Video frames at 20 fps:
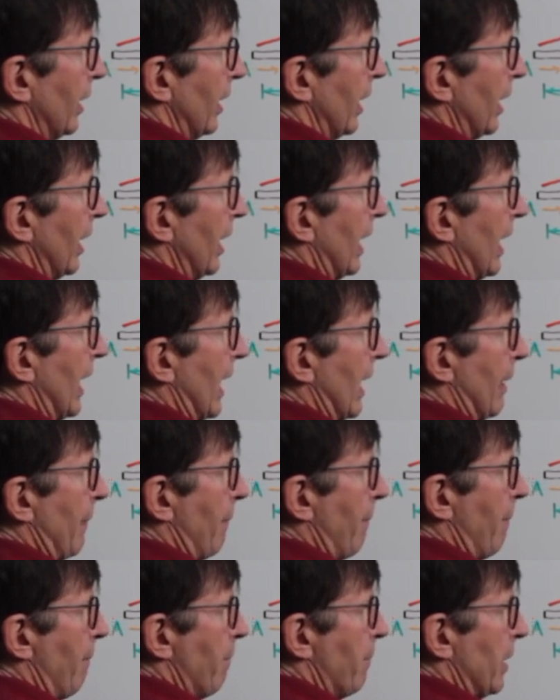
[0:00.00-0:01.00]

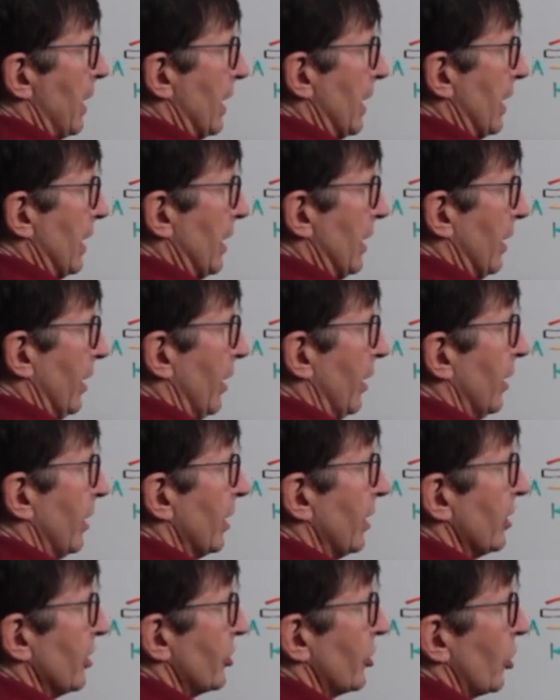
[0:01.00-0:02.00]
MB
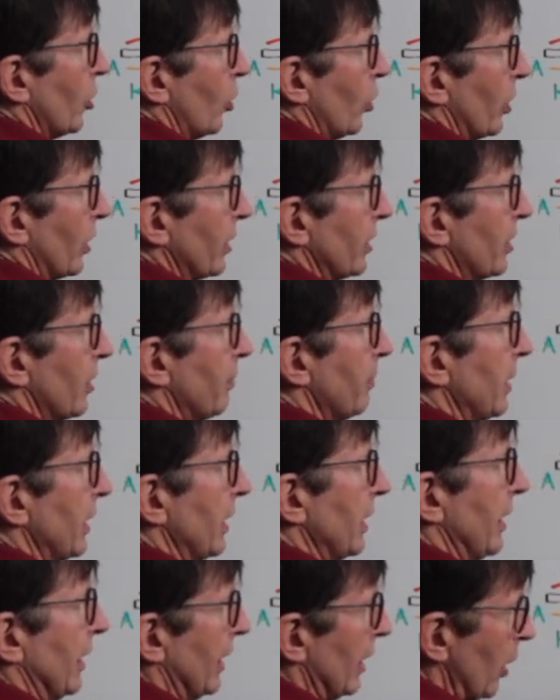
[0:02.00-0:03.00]
is going to
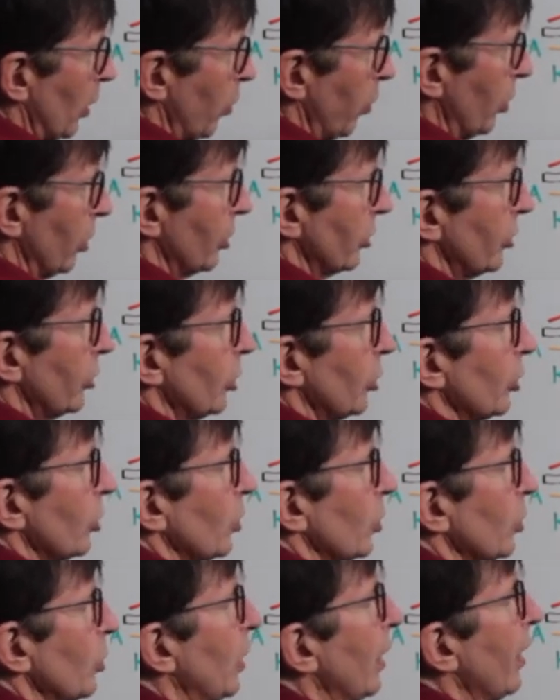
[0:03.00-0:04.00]
be equal
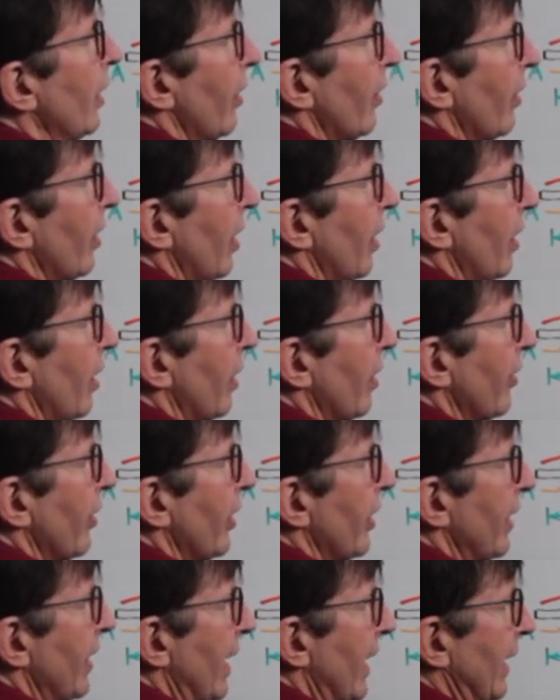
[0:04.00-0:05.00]
to the
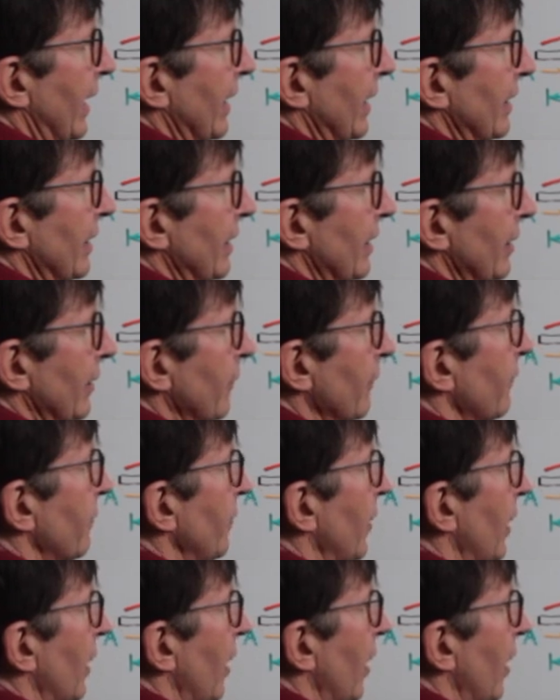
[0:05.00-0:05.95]
negative